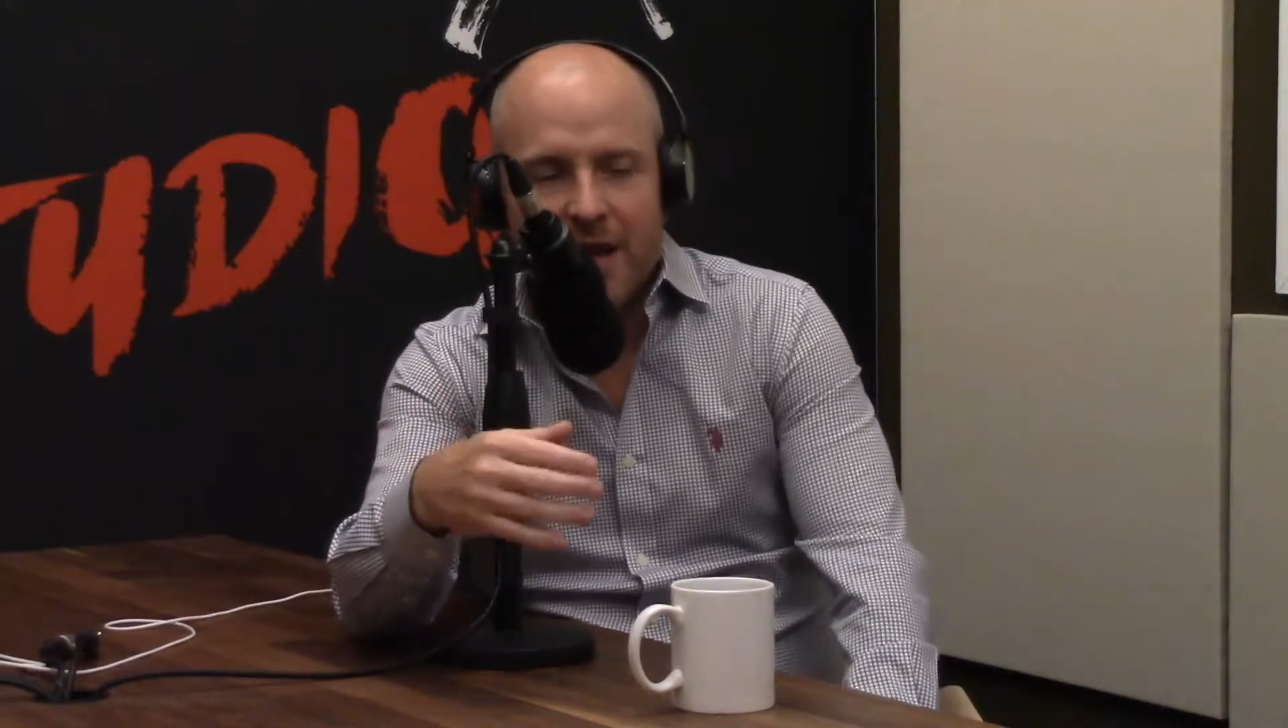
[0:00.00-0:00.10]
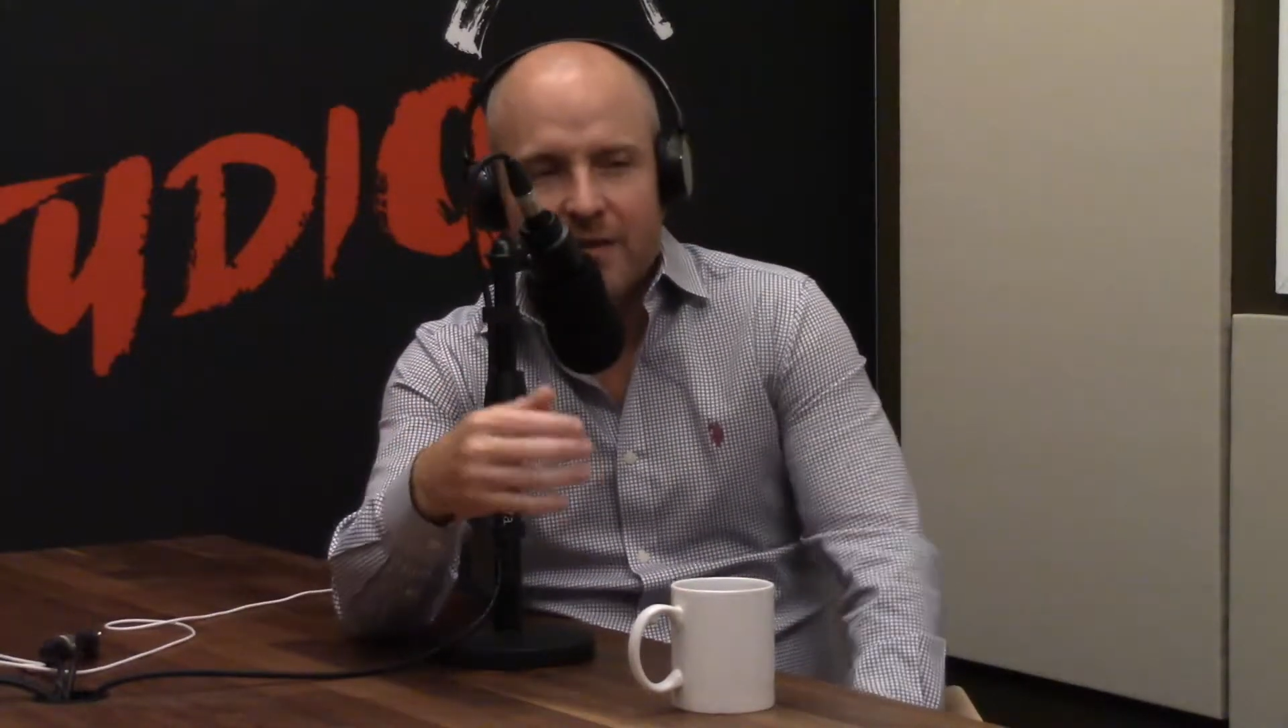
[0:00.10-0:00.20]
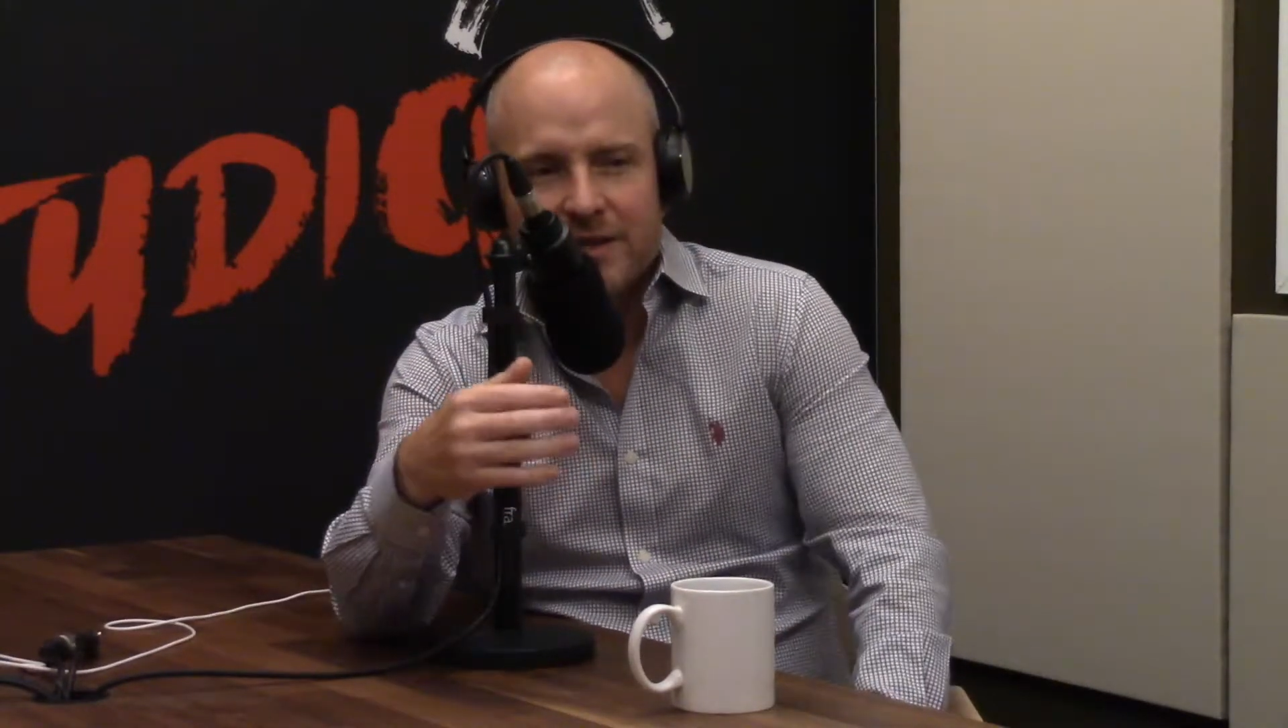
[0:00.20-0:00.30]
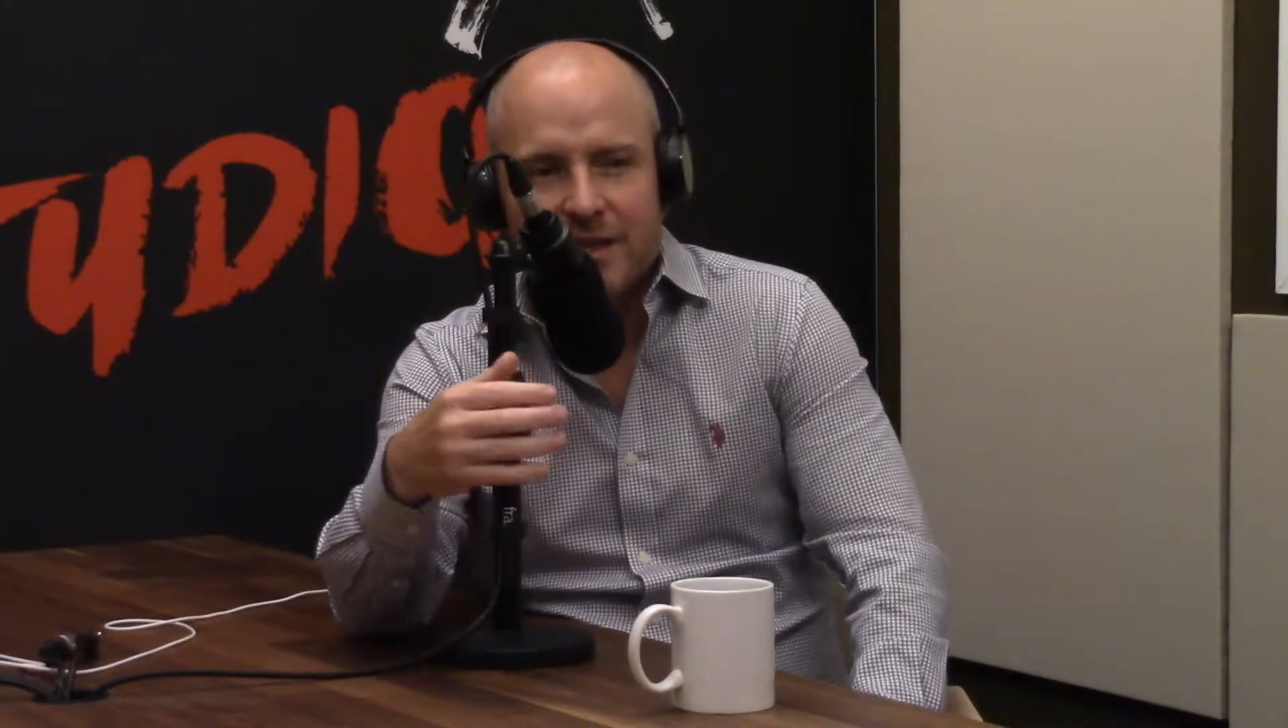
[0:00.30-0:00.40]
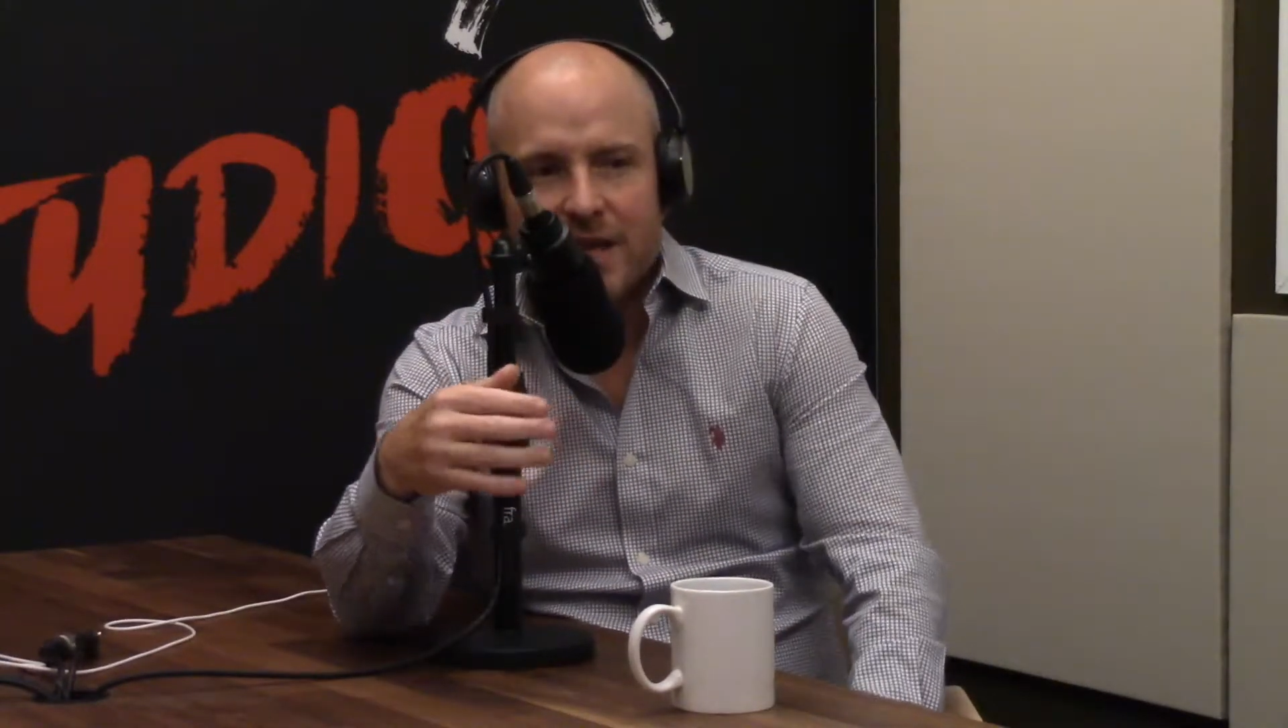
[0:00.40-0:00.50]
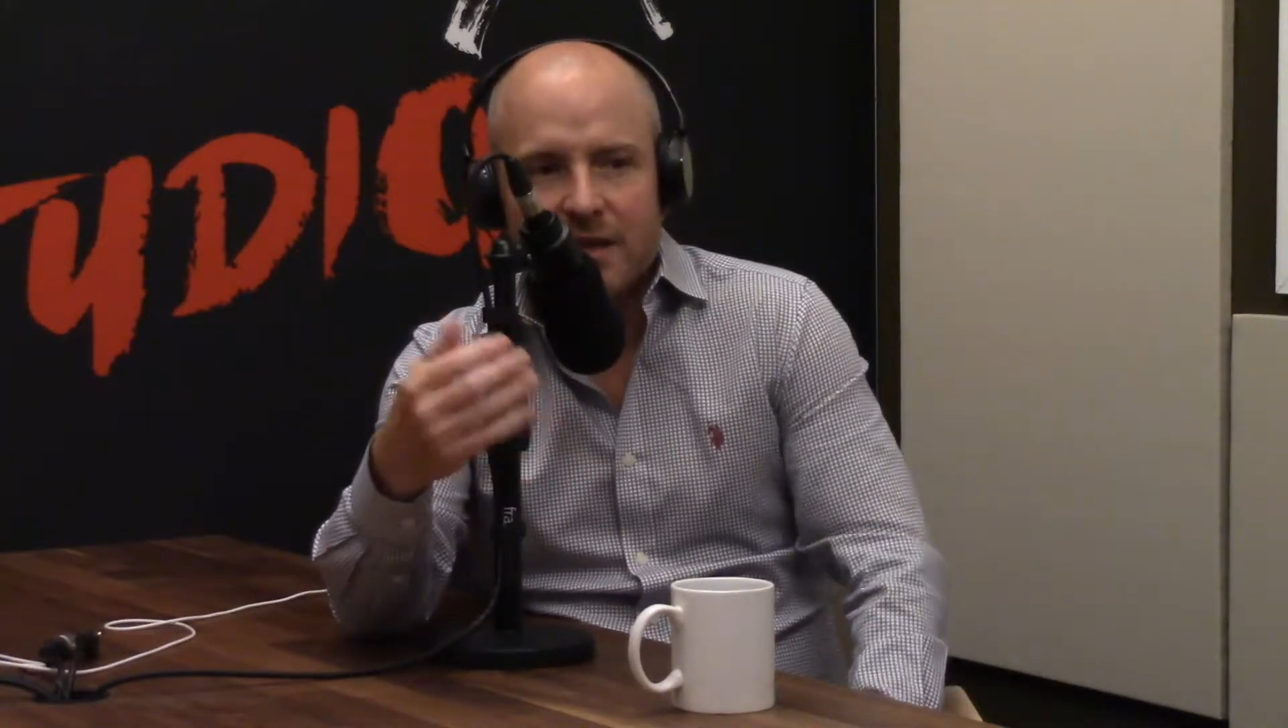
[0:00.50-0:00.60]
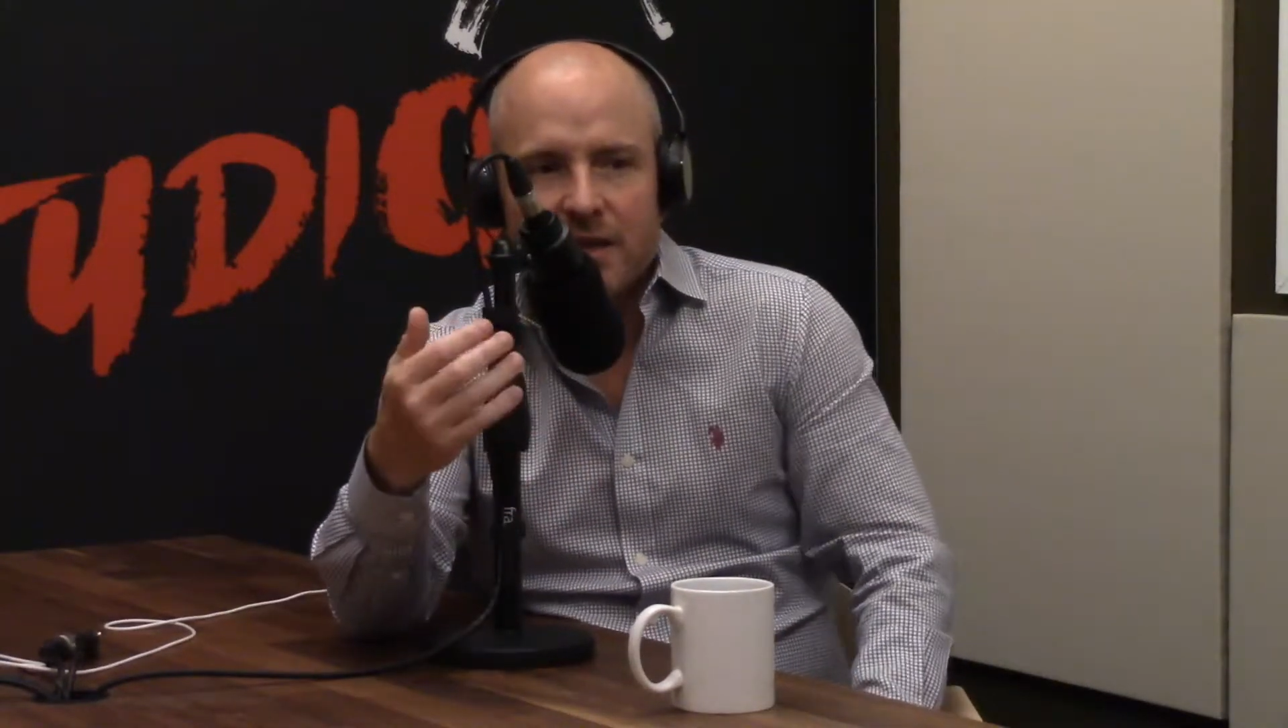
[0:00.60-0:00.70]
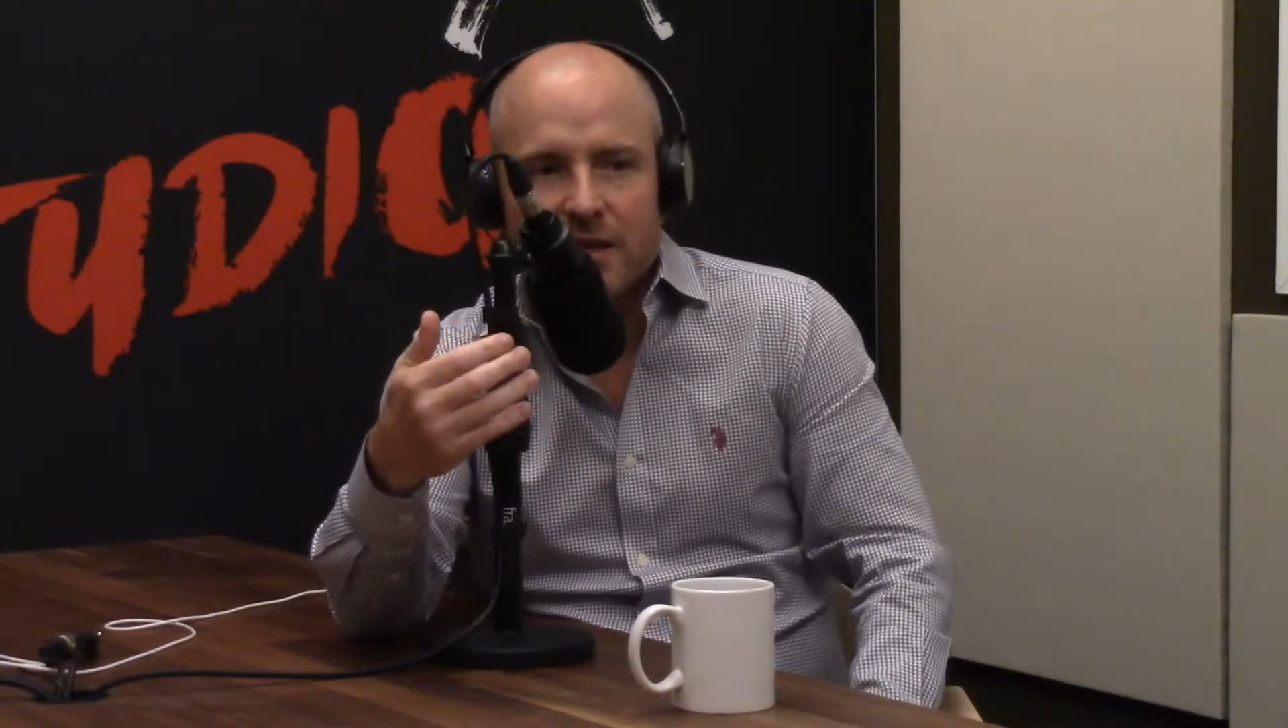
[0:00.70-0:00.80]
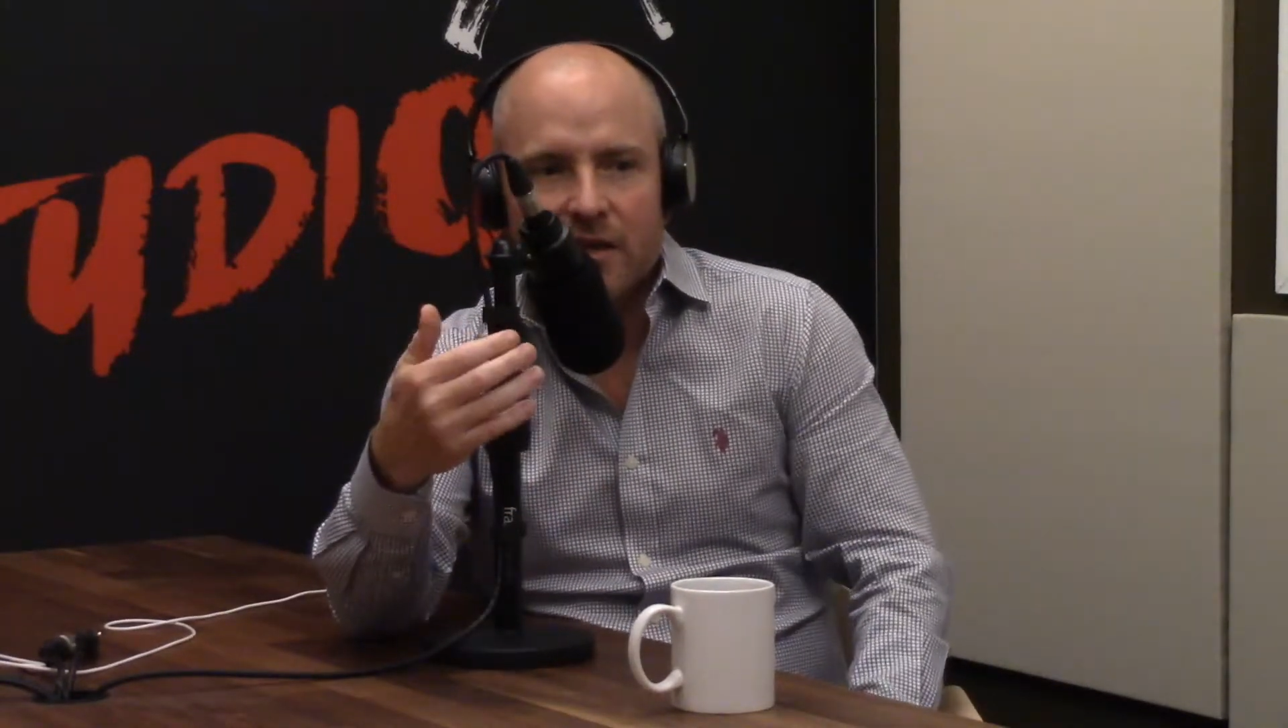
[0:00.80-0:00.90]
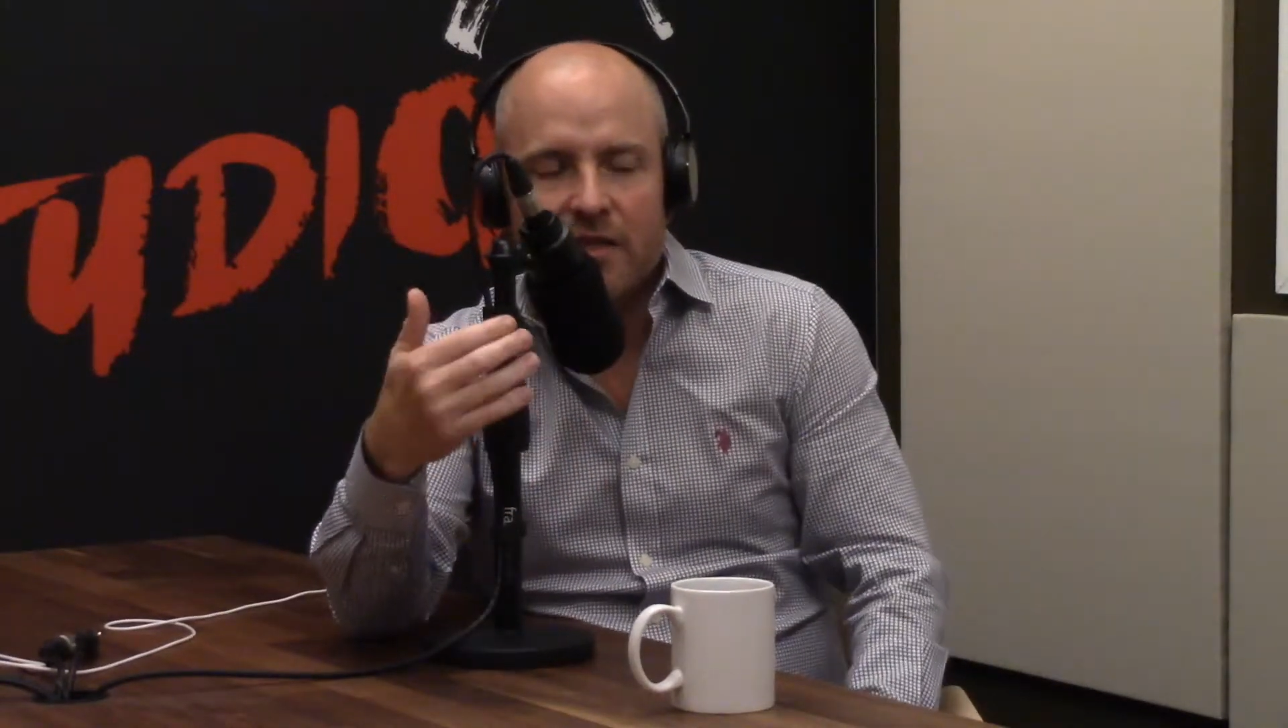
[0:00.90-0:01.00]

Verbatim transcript: This idea